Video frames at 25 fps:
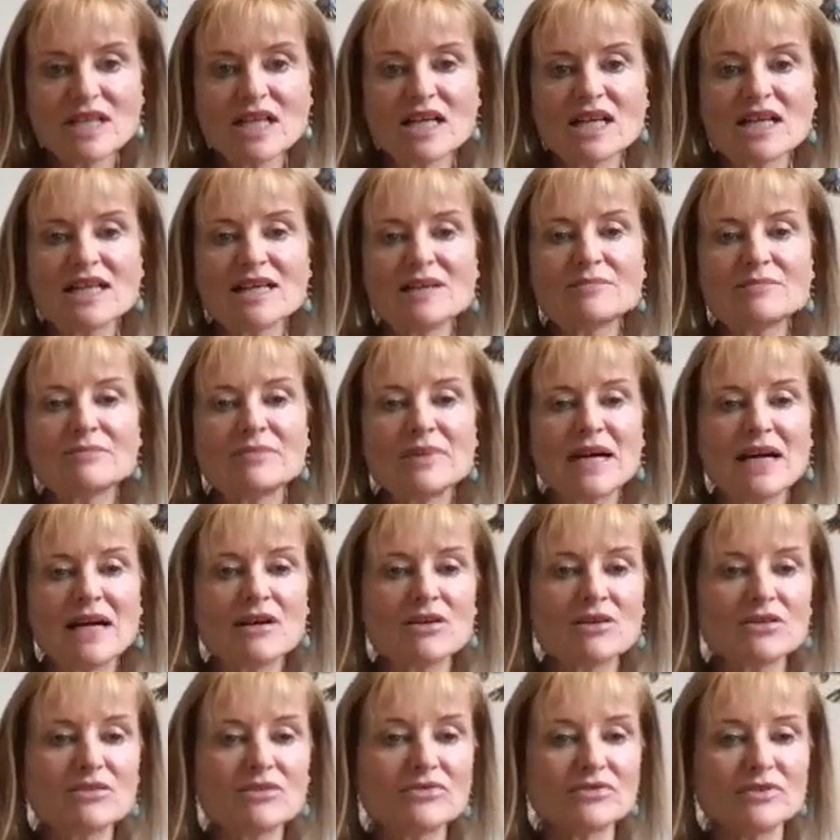I am
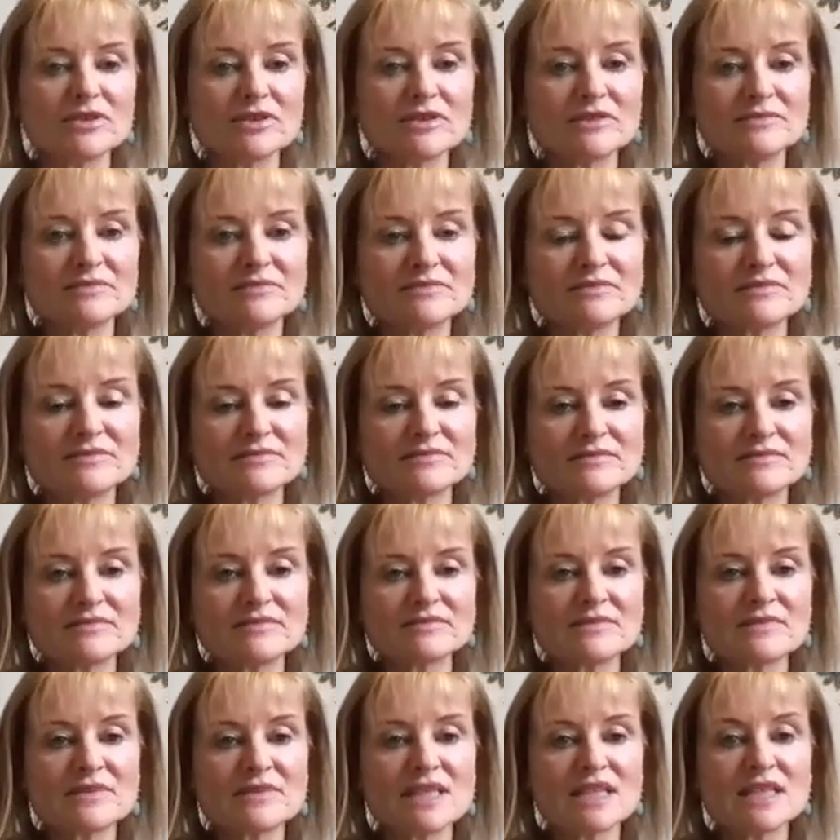powerful,
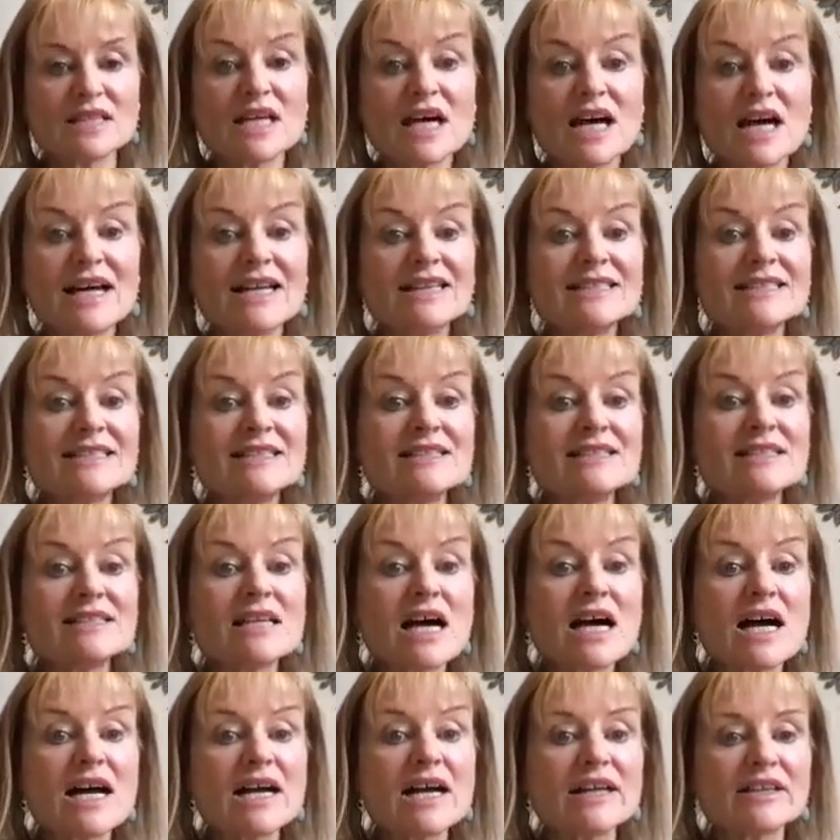and I
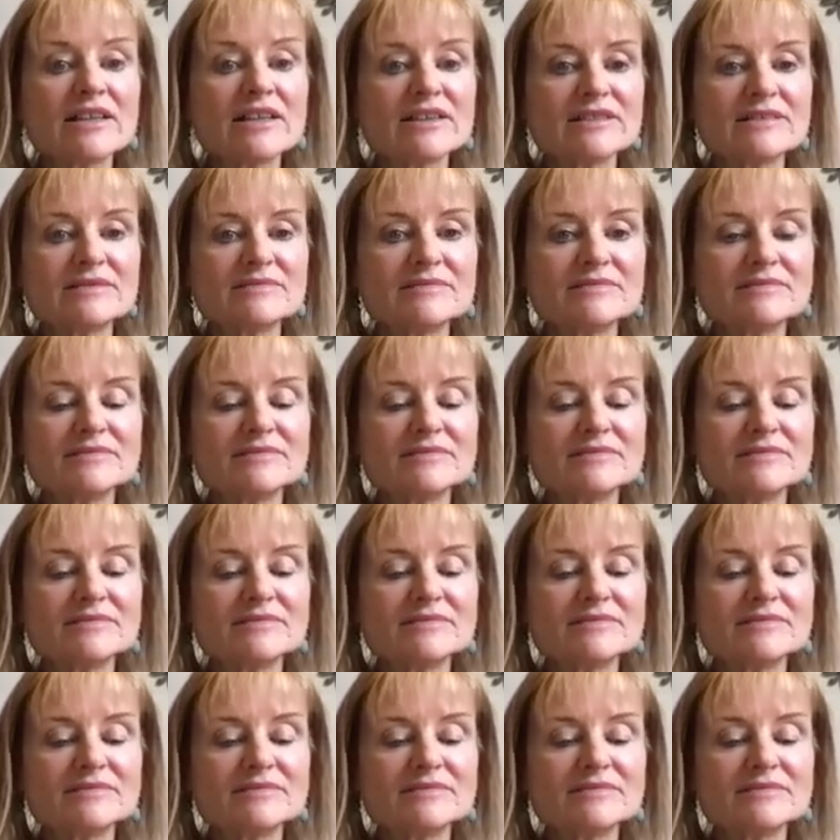desire.